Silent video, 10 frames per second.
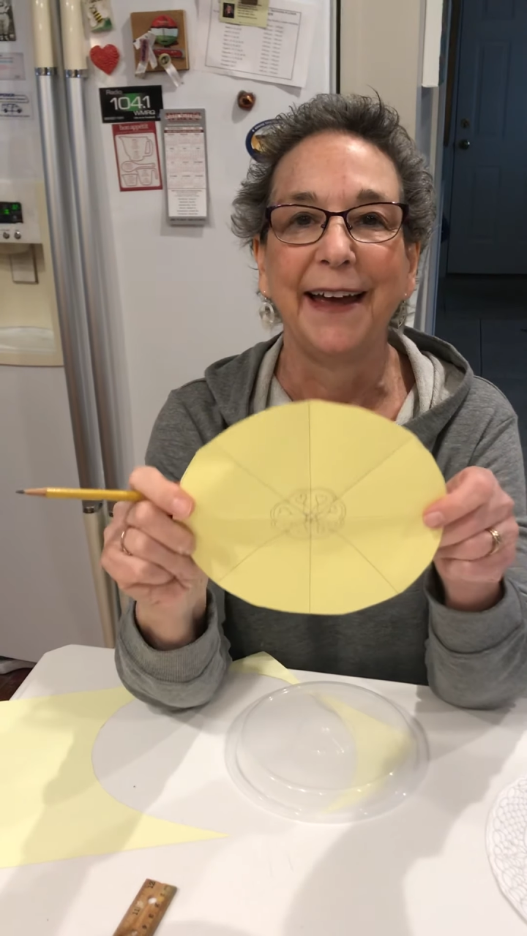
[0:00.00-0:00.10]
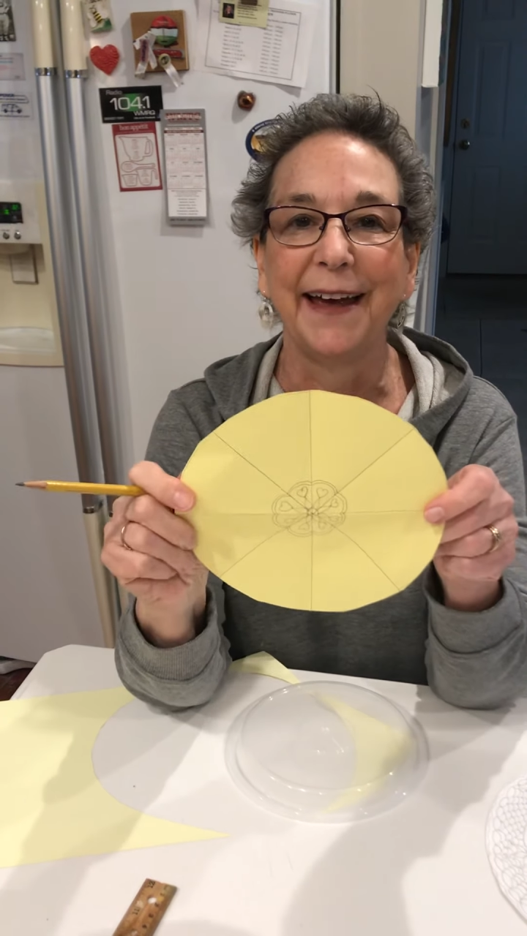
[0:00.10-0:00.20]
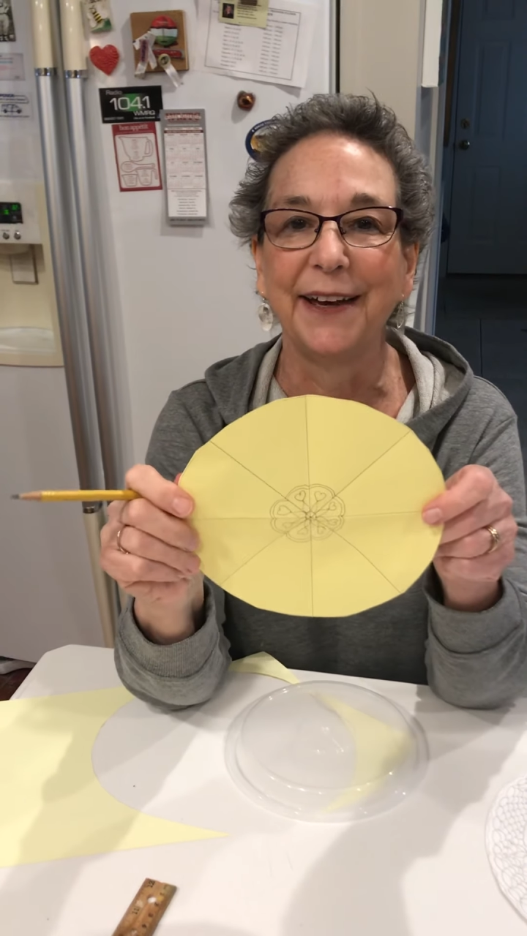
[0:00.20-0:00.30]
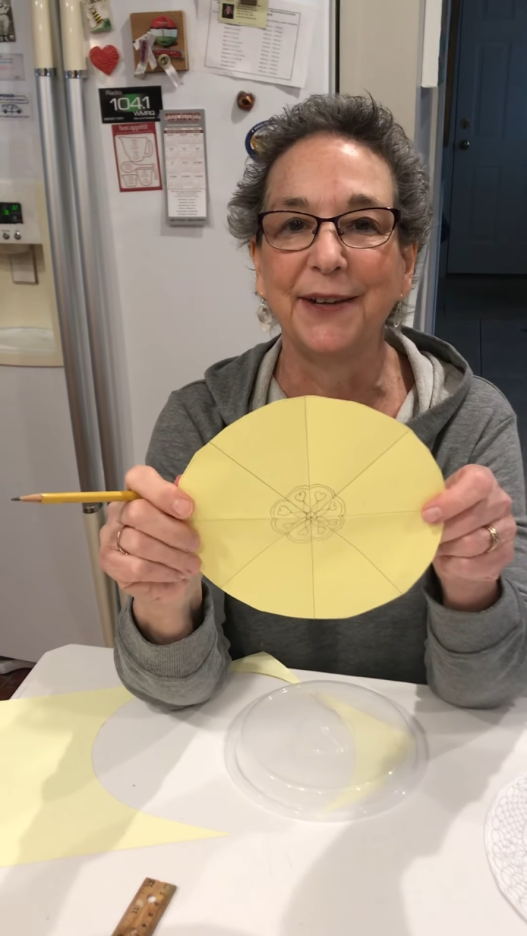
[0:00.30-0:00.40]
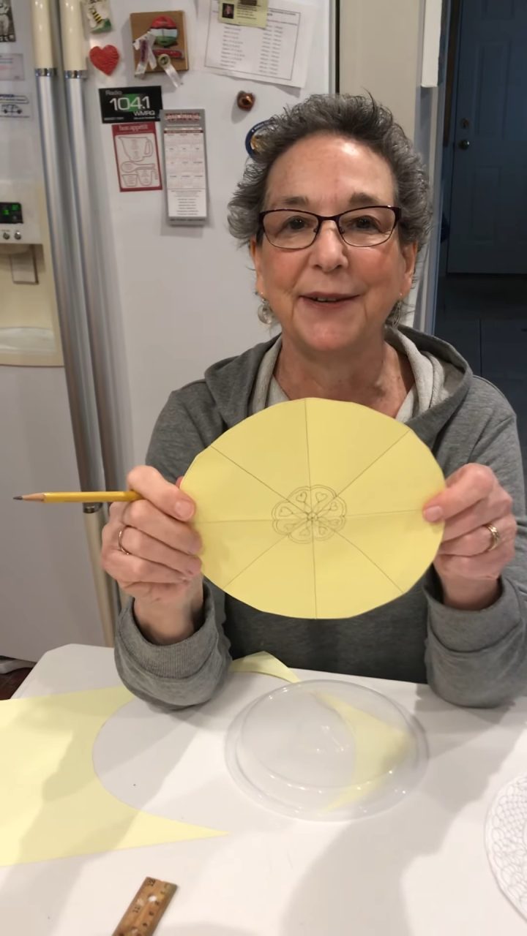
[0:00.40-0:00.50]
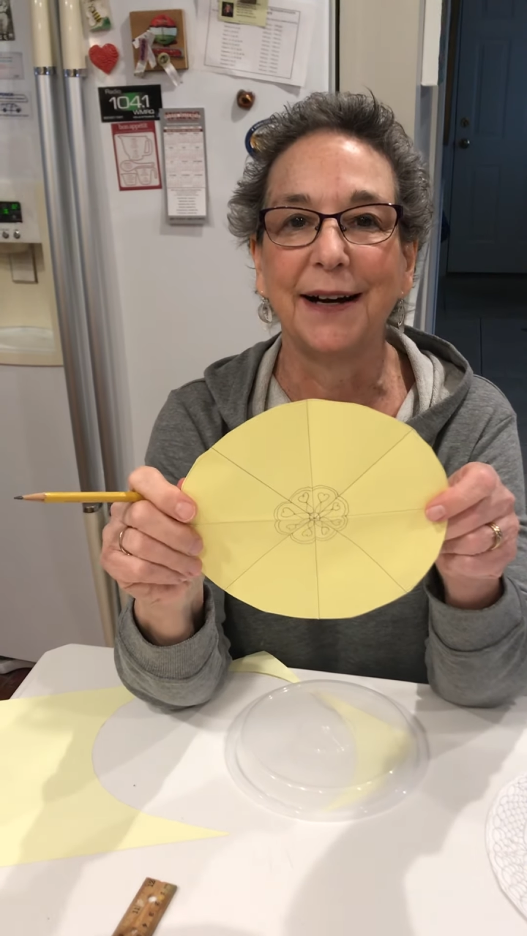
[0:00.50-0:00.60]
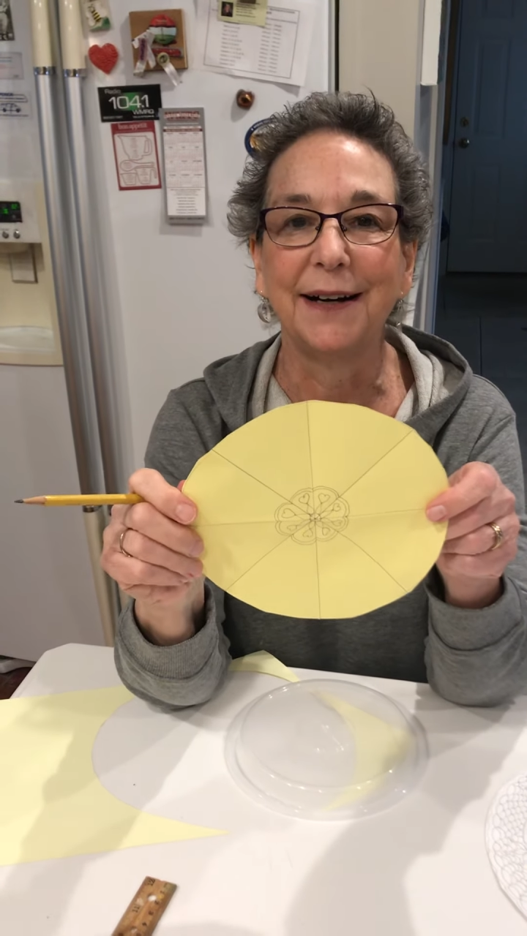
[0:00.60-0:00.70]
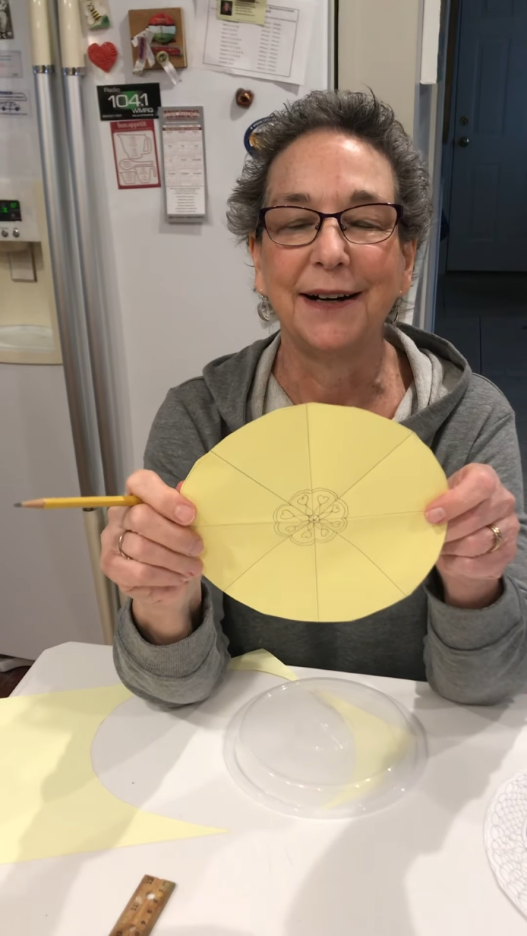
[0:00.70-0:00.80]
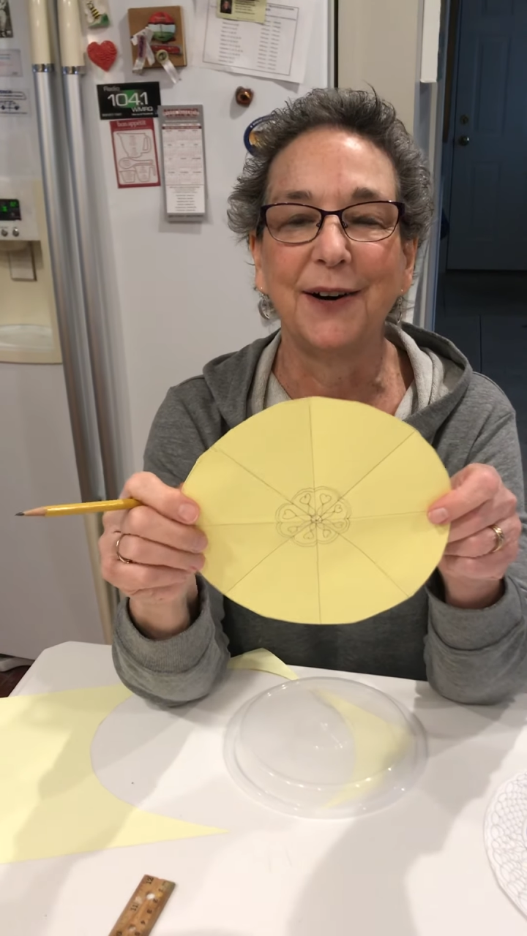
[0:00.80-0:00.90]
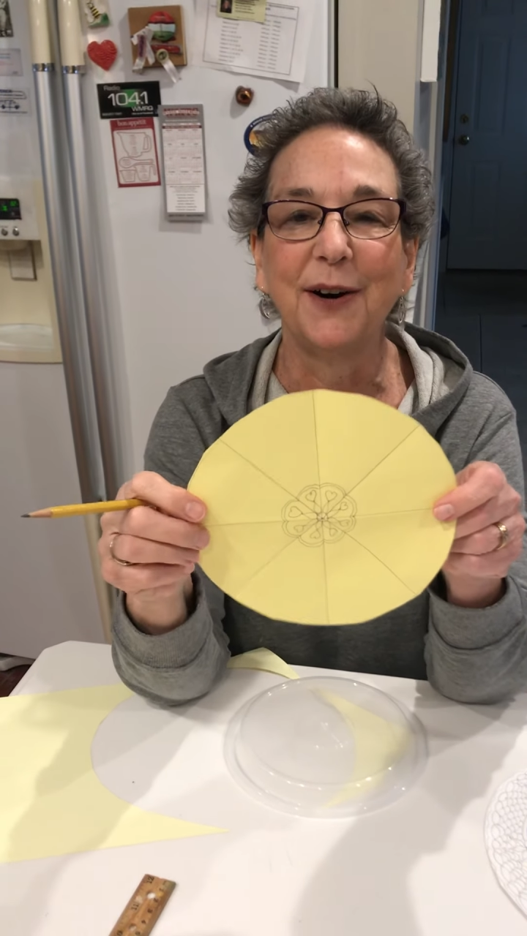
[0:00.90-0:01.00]
And
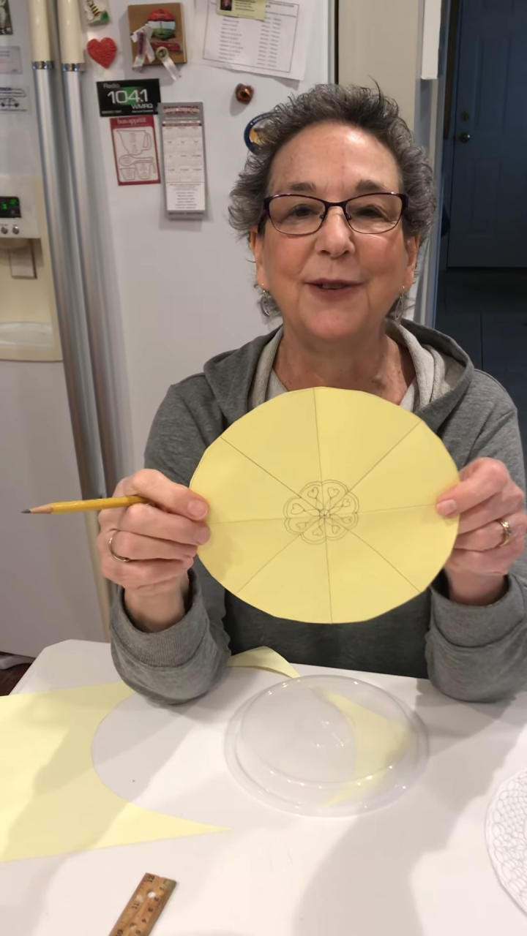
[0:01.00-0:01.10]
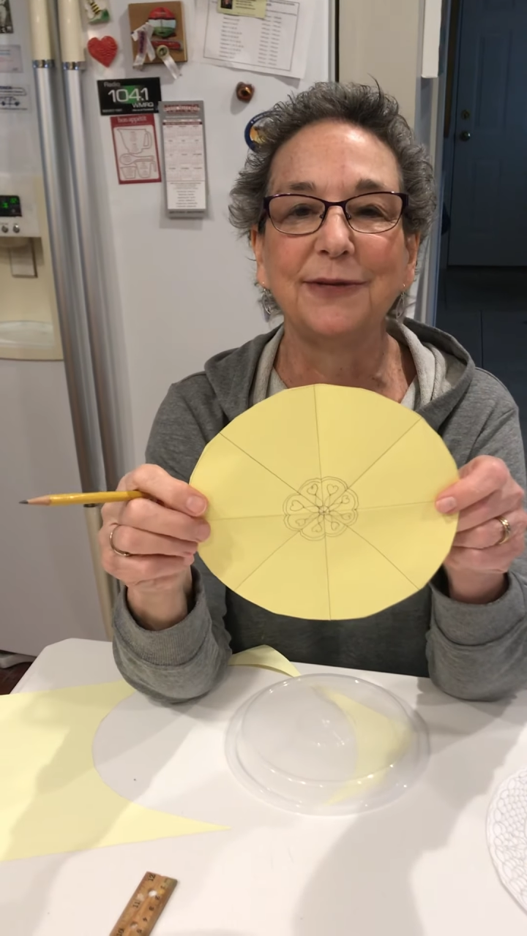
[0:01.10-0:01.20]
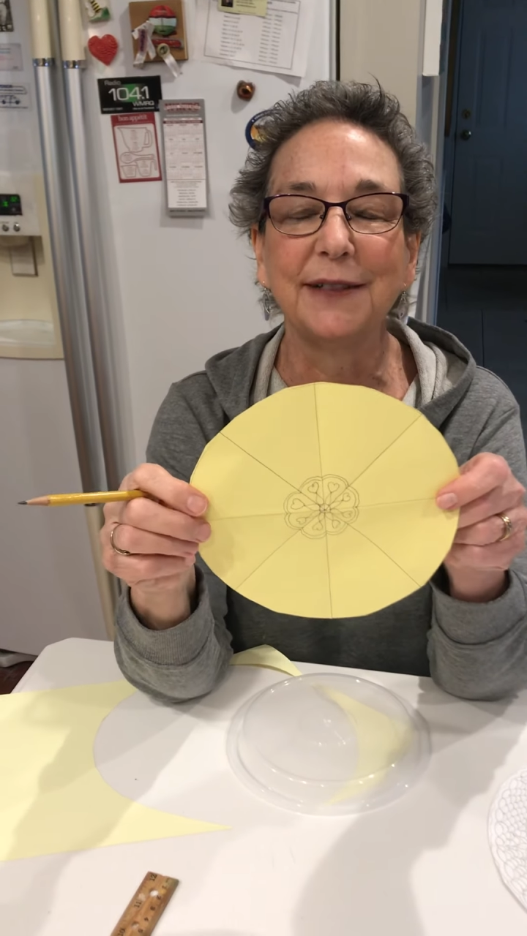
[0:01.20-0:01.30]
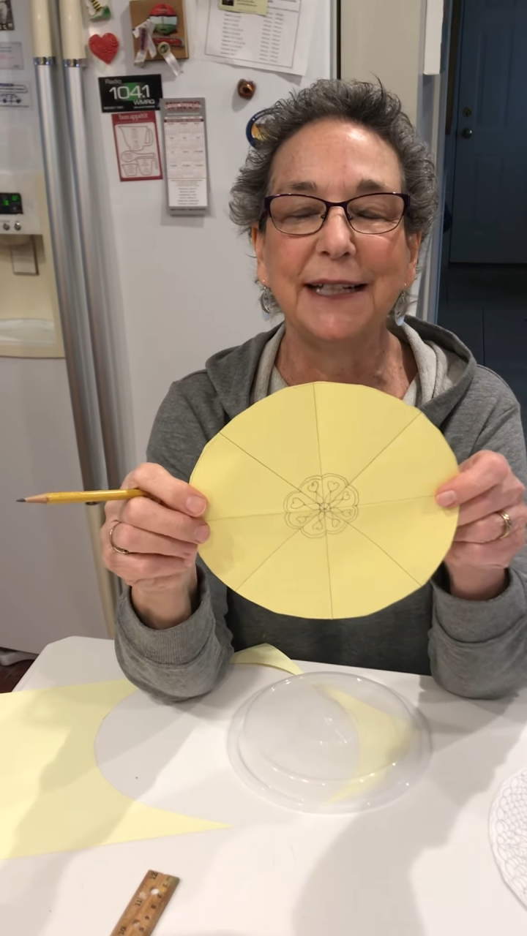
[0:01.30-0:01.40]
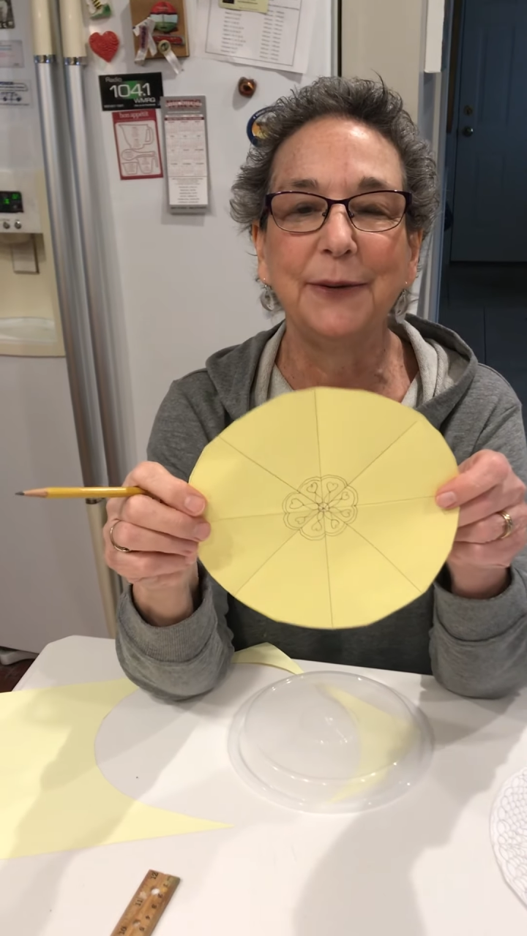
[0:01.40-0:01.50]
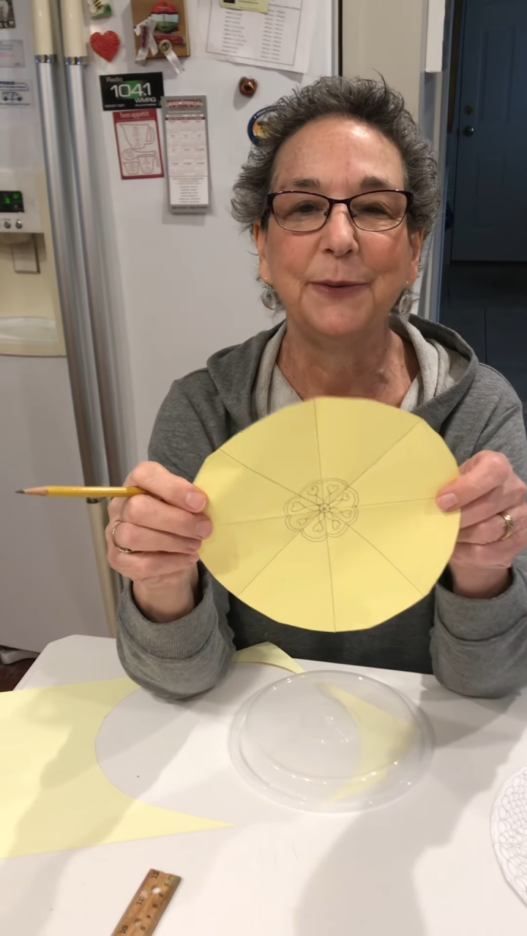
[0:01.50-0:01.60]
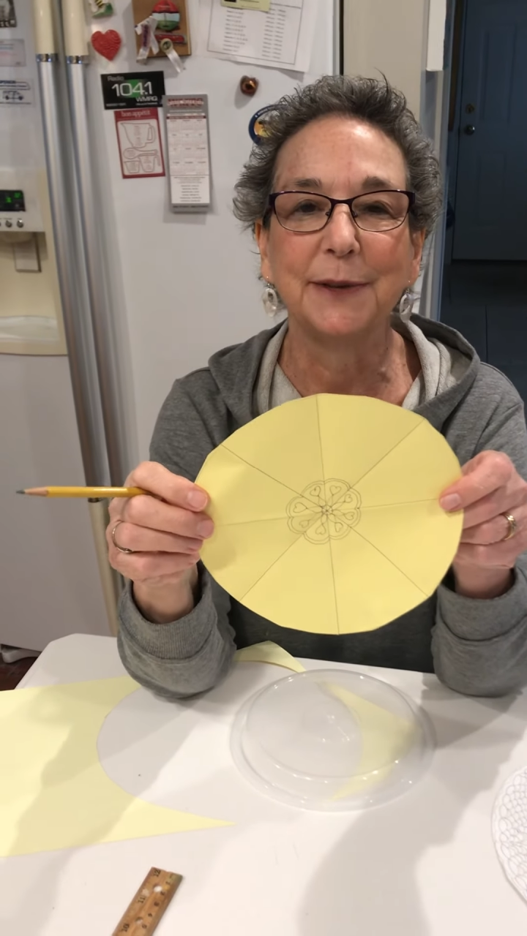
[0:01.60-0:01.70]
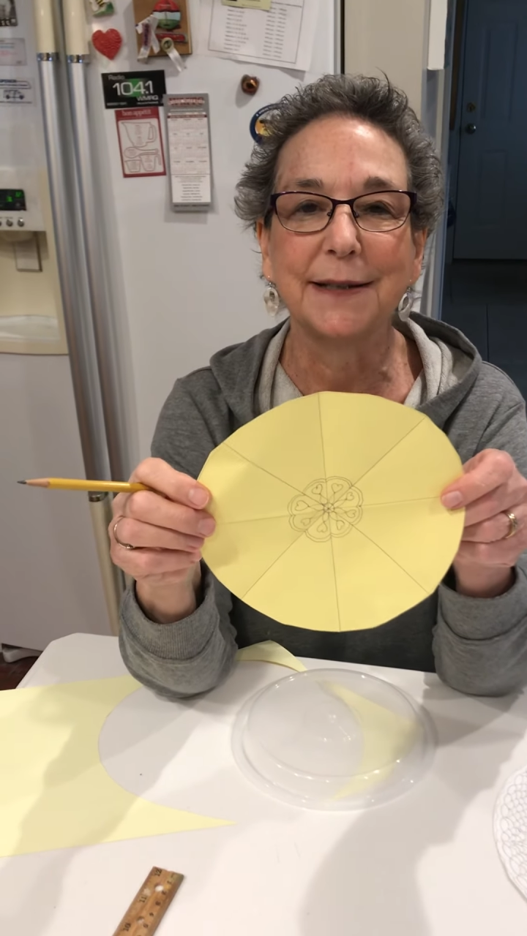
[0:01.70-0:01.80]
hopefully we'll